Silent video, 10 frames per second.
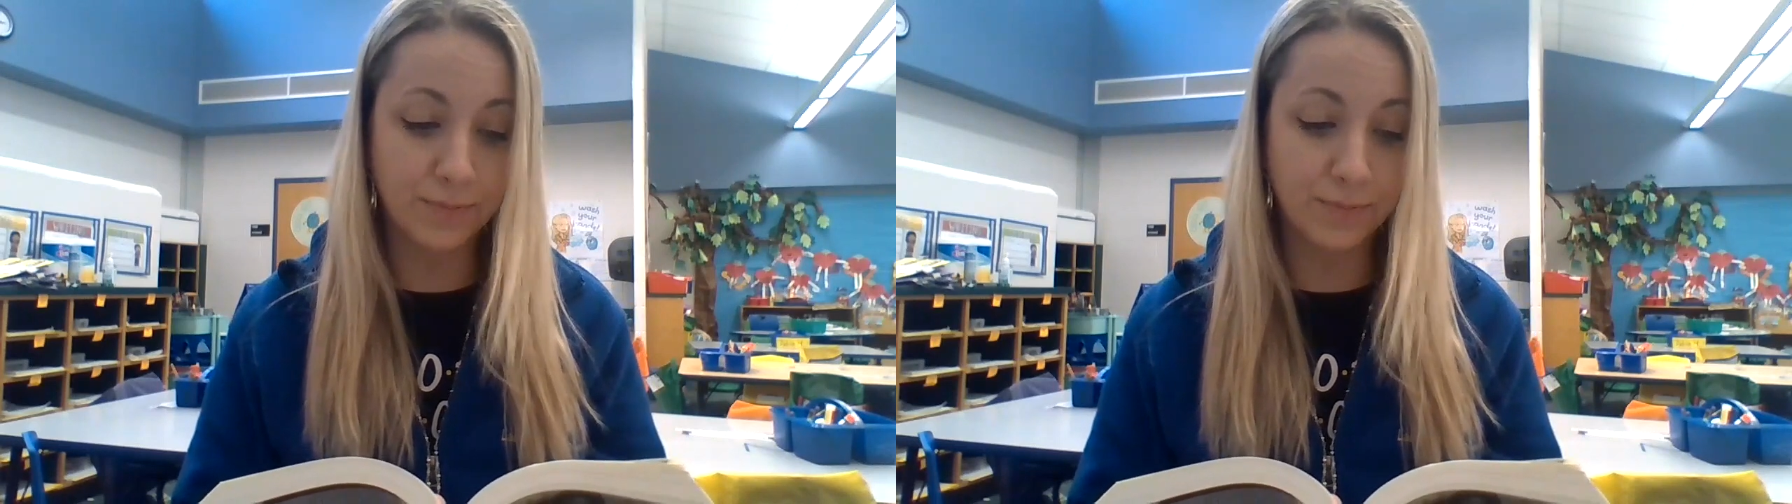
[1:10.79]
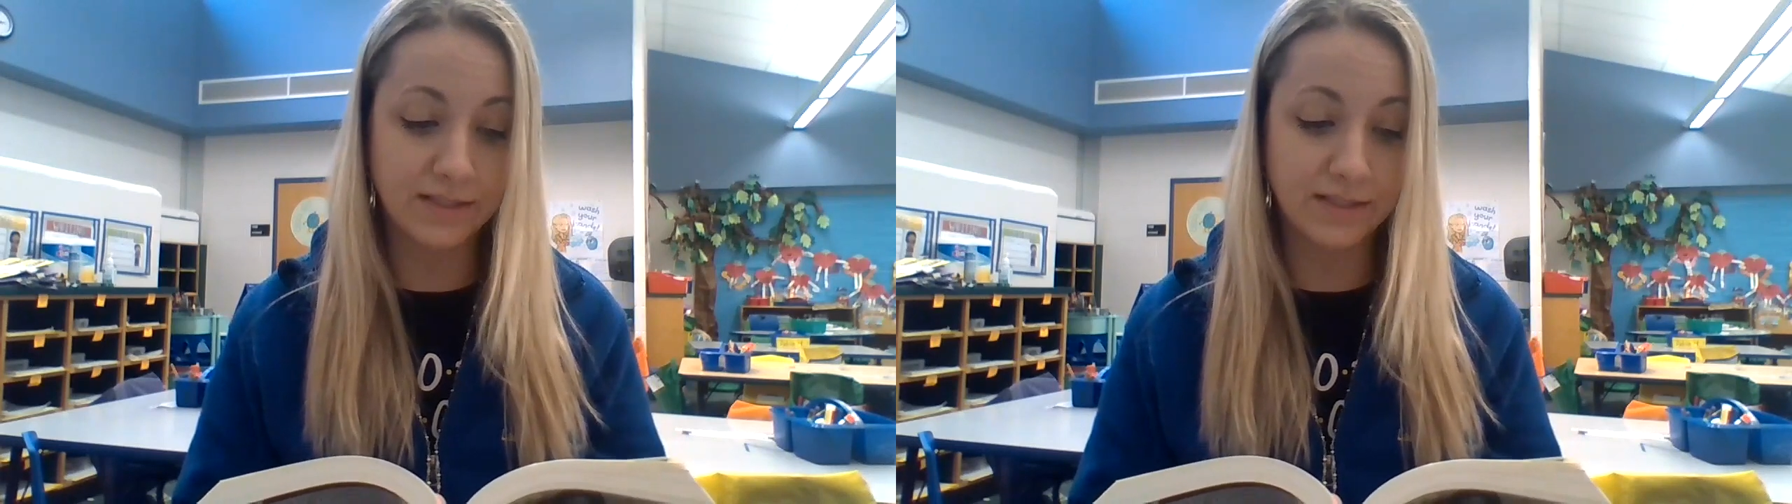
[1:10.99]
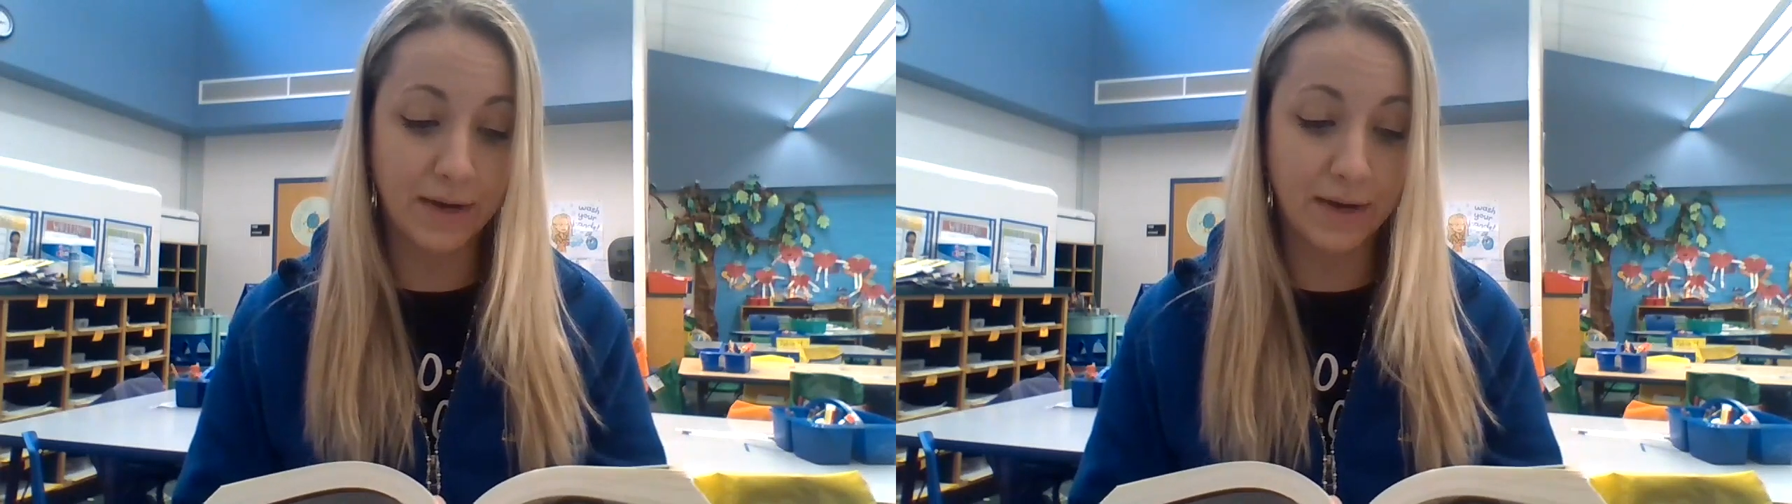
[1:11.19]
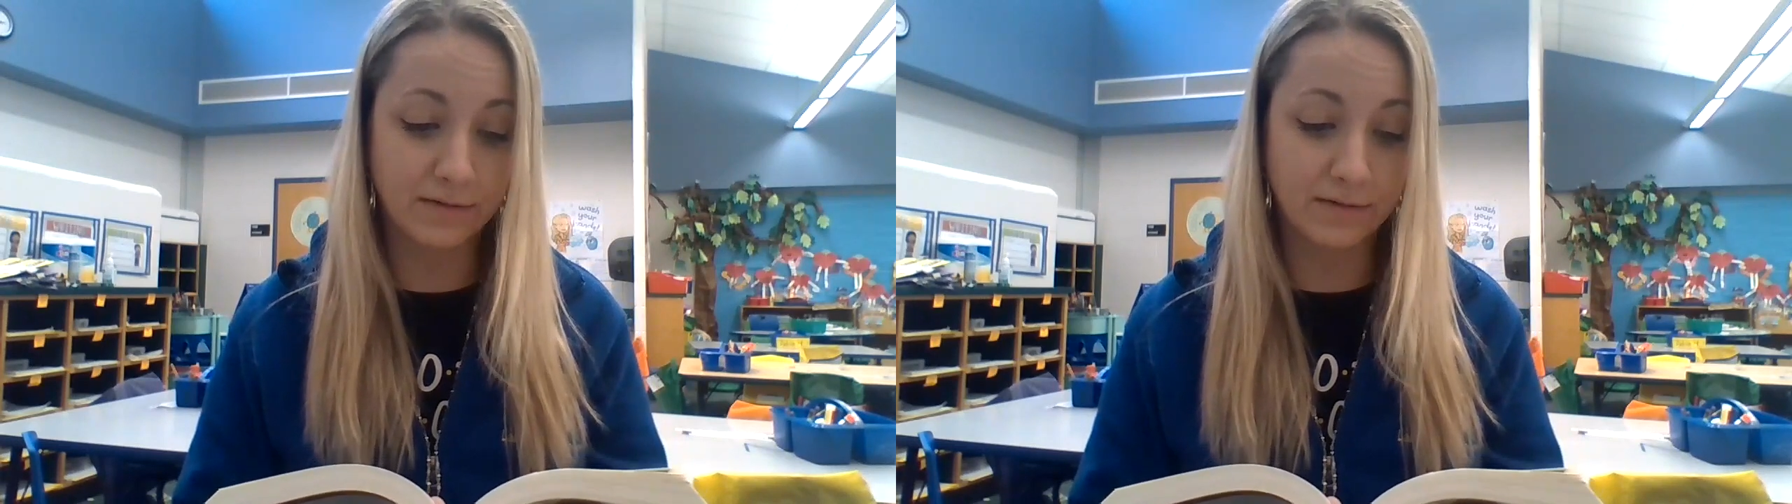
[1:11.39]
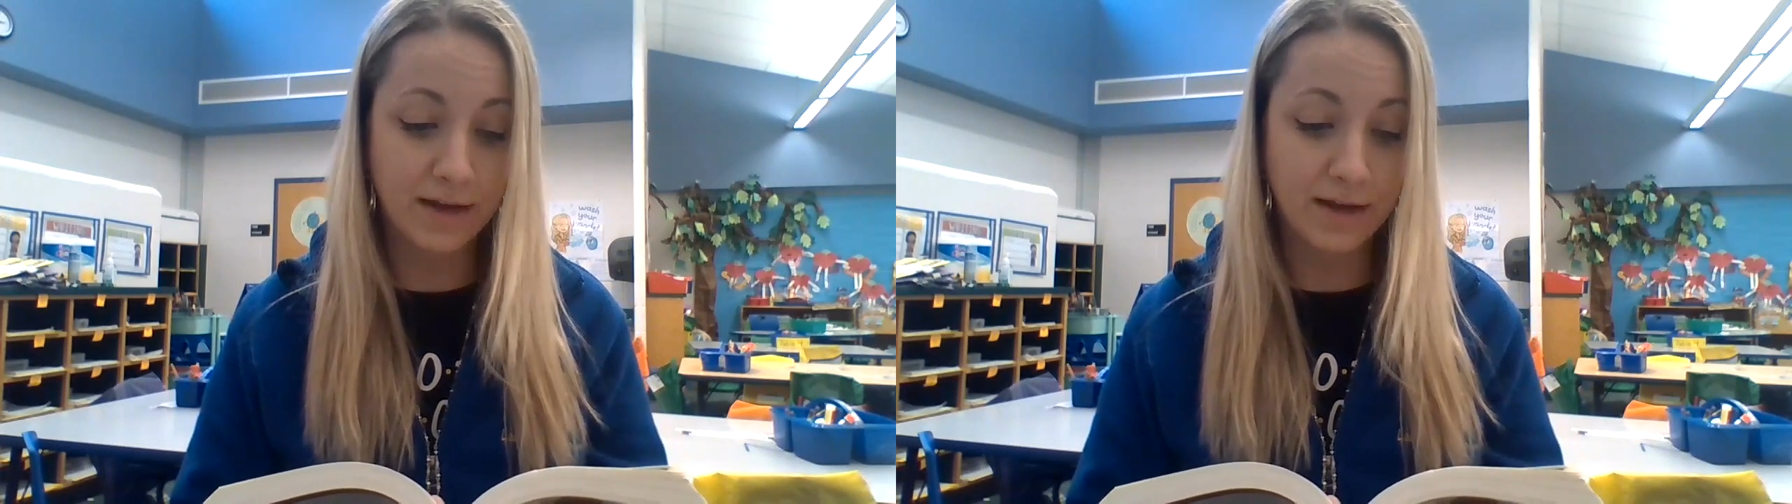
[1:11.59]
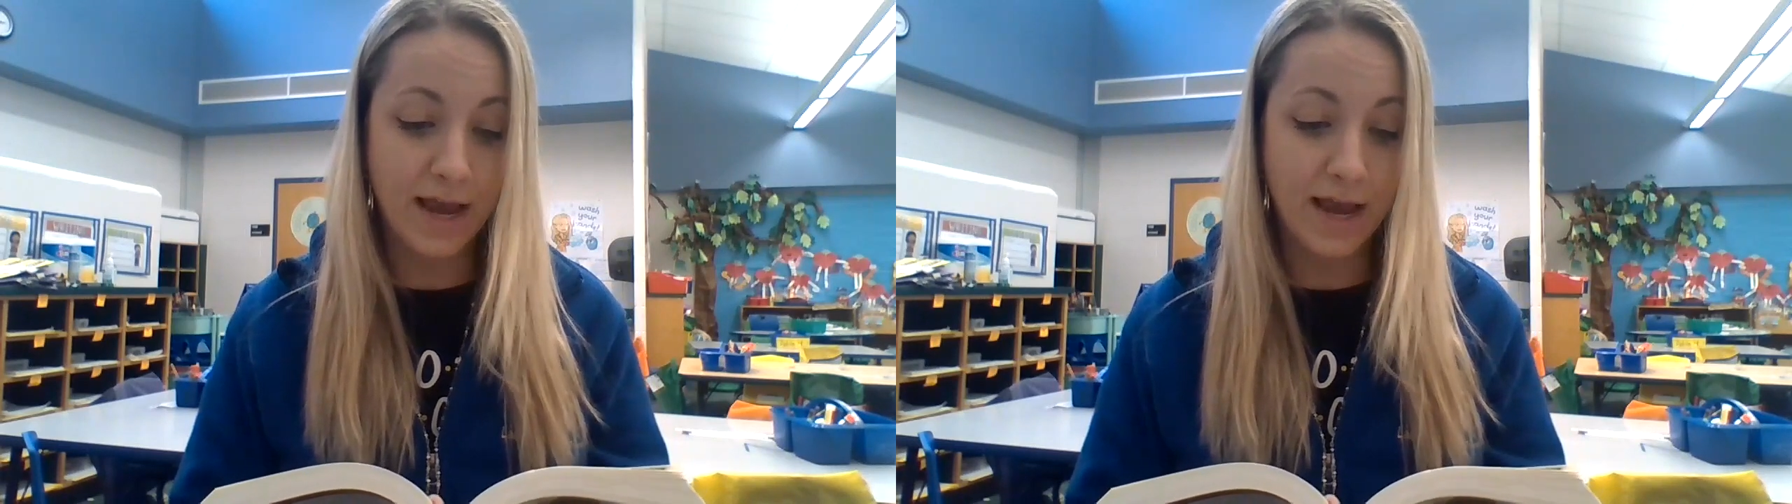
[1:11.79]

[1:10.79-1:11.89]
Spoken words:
to press the button,